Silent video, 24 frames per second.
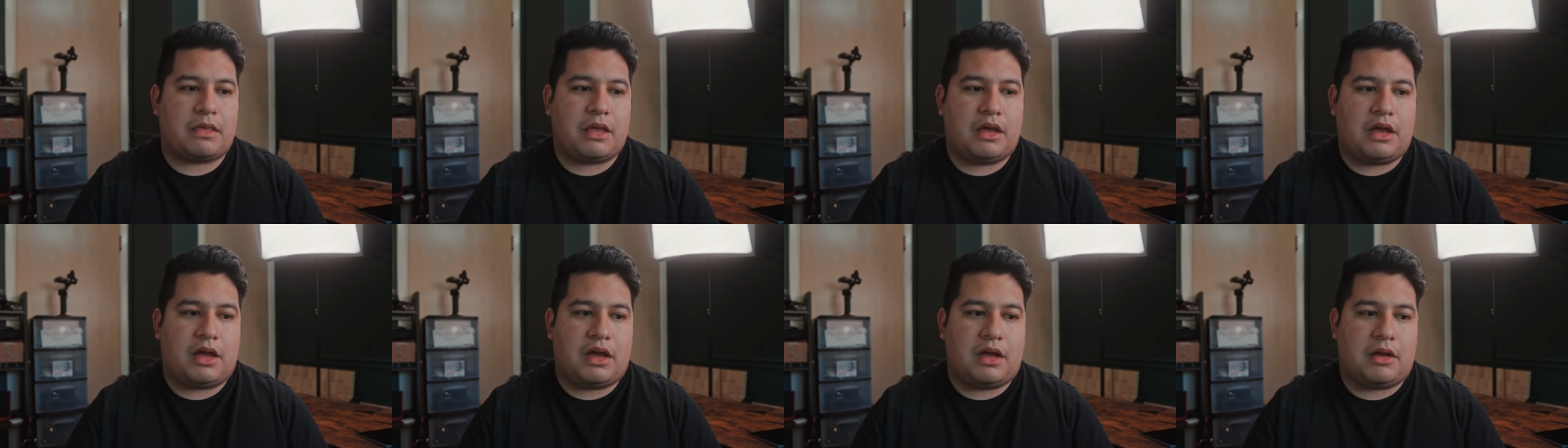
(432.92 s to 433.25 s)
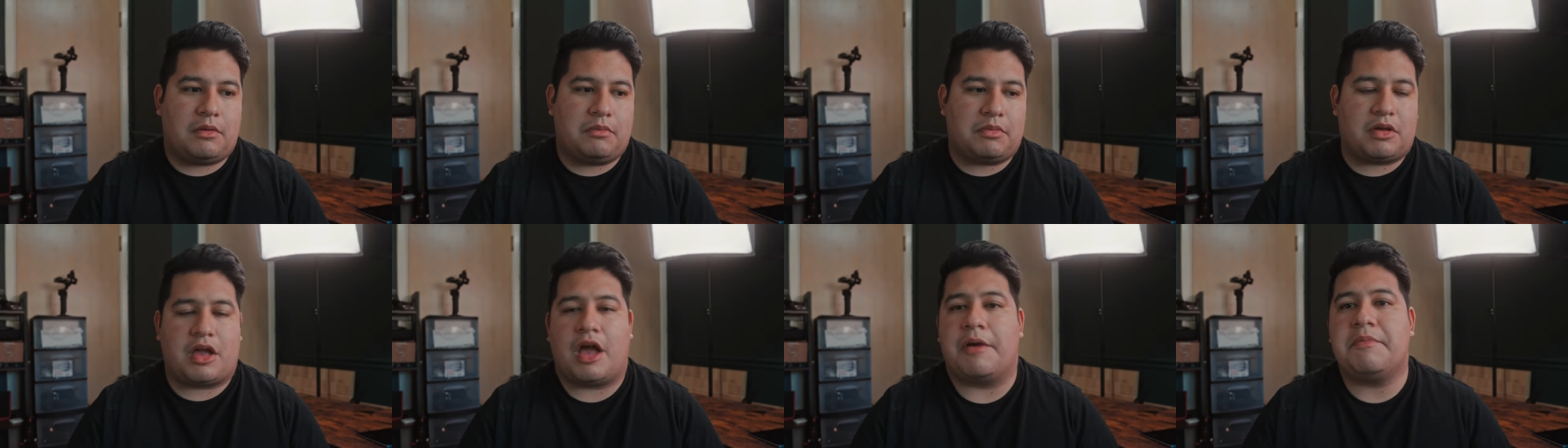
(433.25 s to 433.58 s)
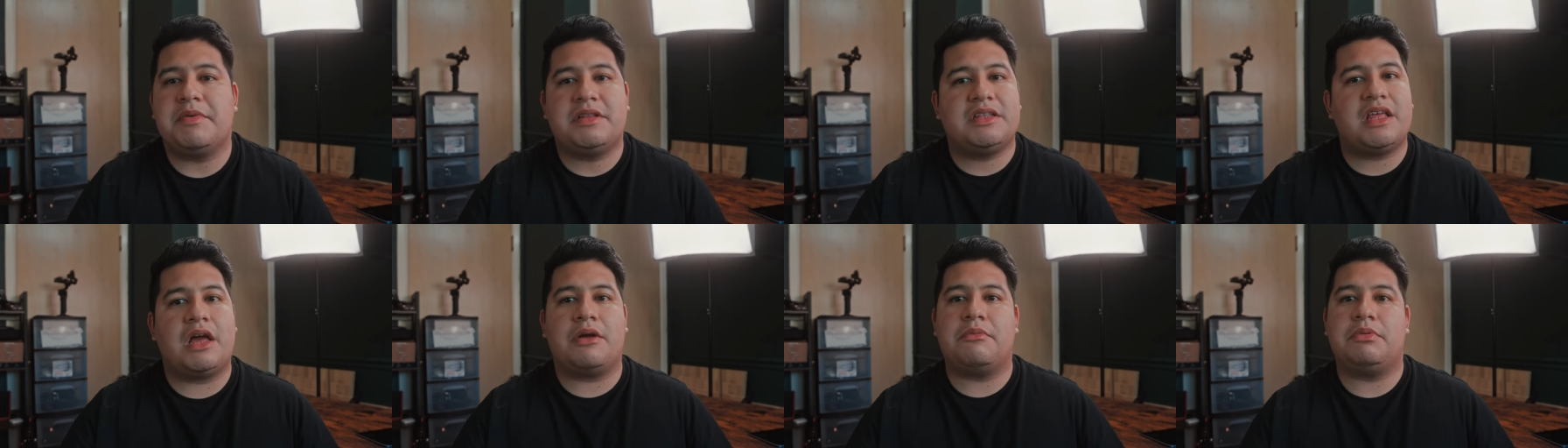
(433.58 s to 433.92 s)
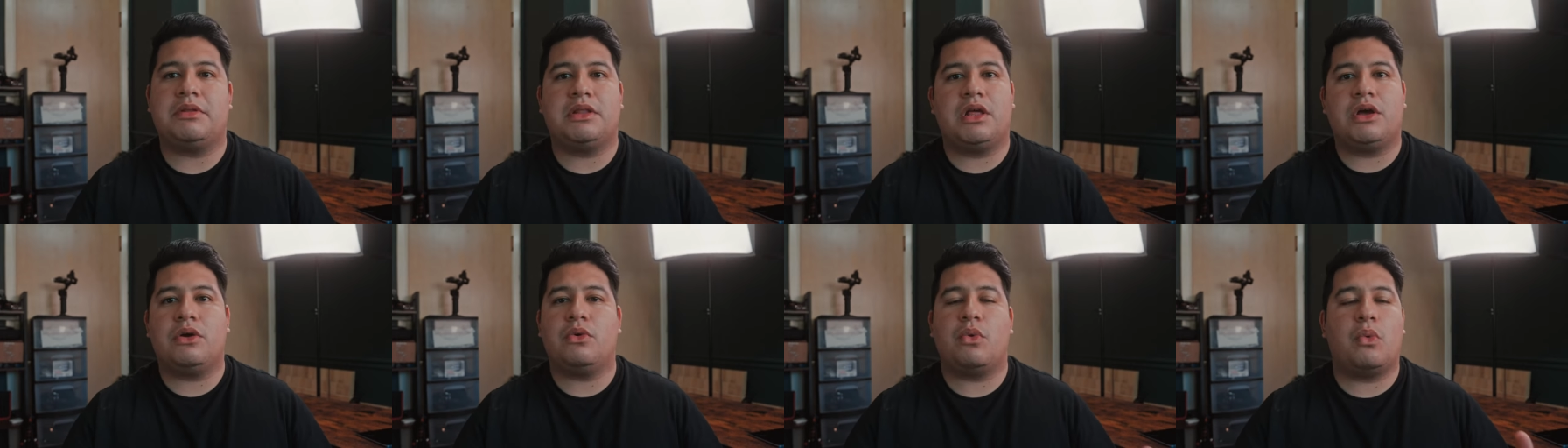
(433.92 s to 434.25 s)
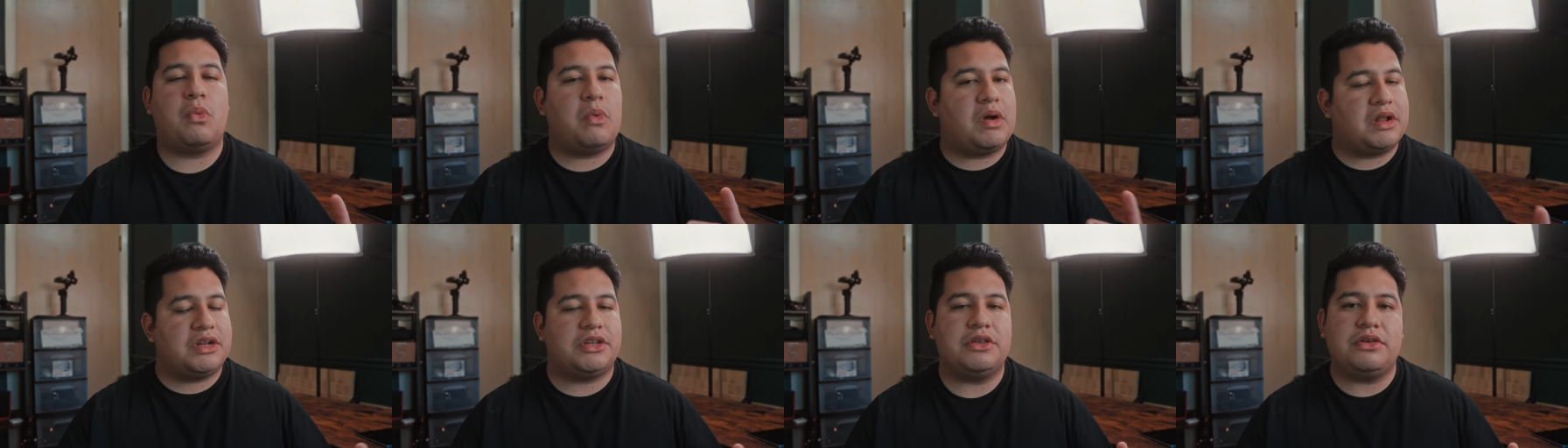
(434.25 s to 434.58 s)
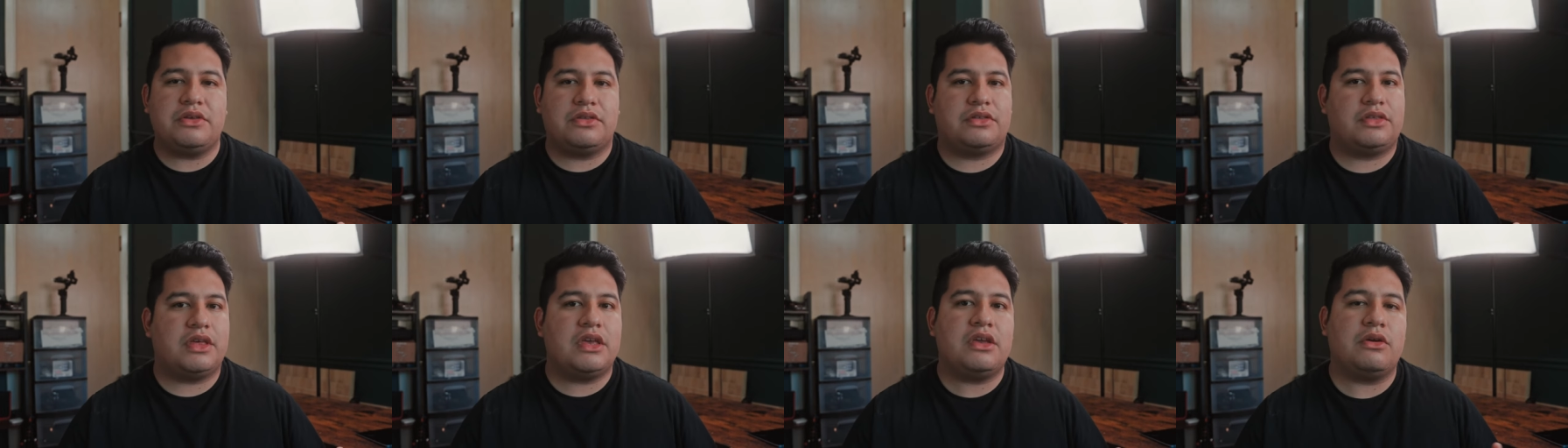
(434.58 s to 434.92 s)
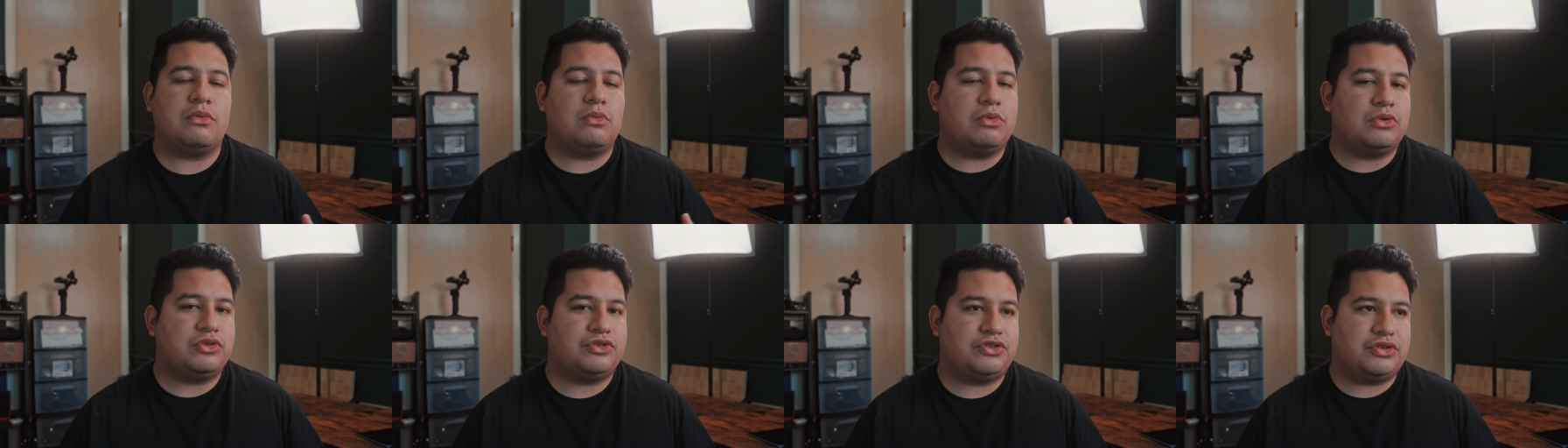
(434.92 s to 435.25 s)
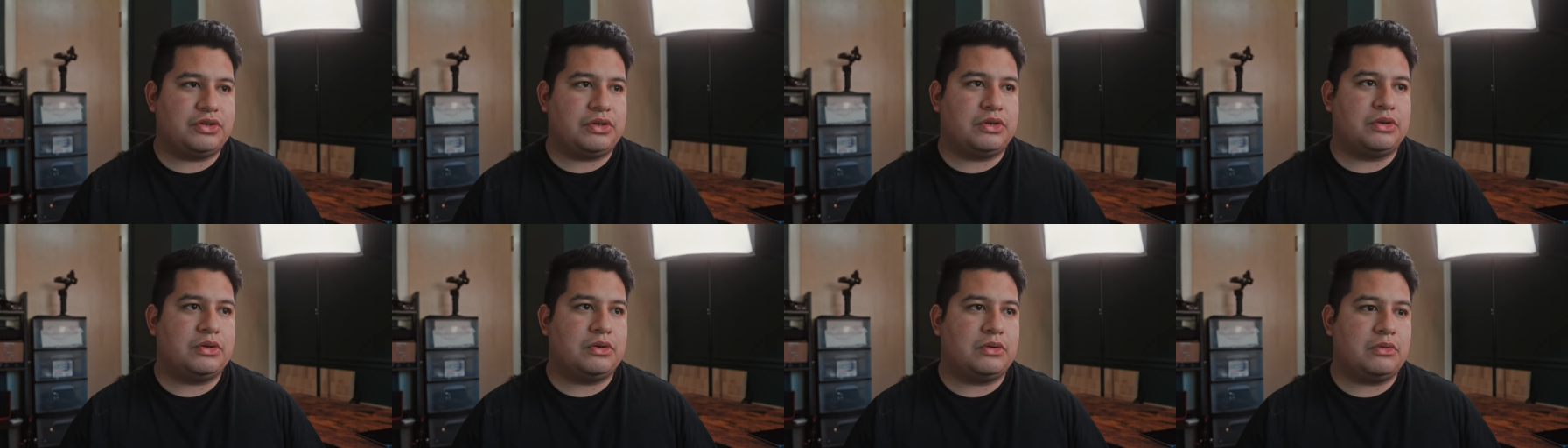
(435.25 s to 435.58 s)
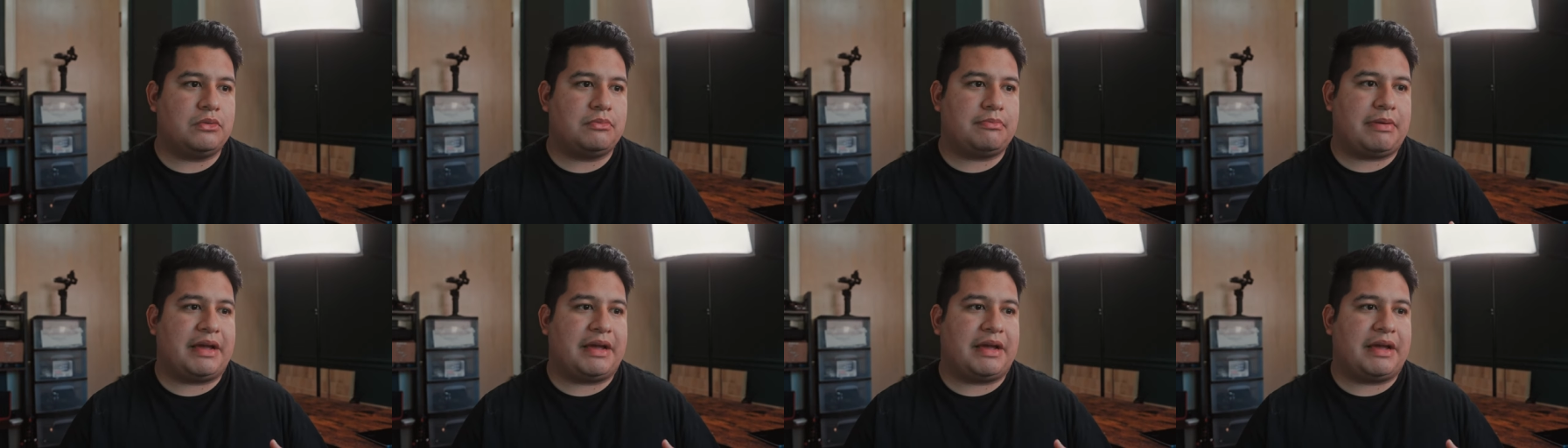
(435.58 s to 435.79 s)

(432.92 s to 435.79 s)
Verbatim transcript: um, comment down below what do you think would you